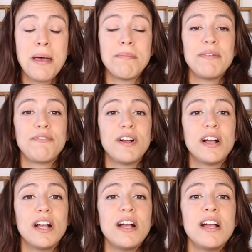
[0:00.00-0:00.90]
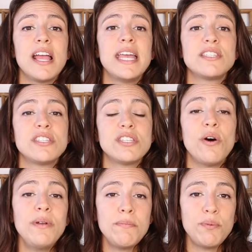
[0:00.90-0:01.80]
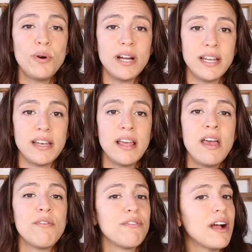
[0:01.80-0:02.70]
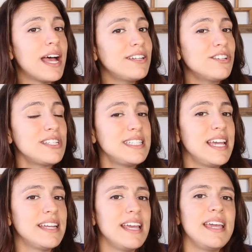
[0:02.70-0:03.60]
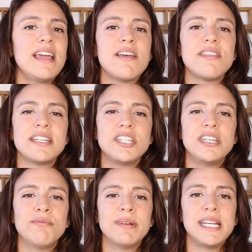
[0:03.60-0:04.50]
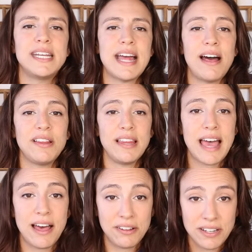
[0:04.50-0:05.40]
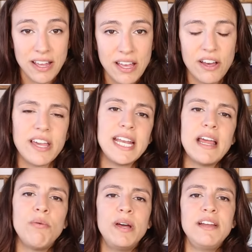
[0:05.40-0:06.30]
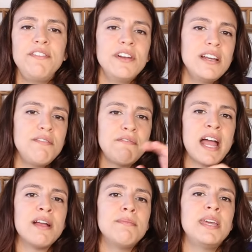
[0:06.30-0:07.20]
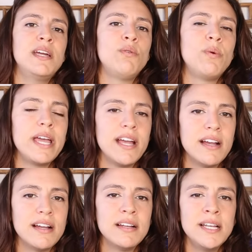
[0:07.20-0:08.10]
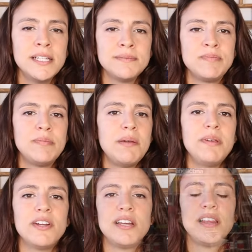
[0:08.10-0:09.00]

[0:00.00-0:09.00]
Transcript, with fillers: But for her, it's so important for understanding that she read it out loud. Okay, now what if you're in an environment where maybe you're in a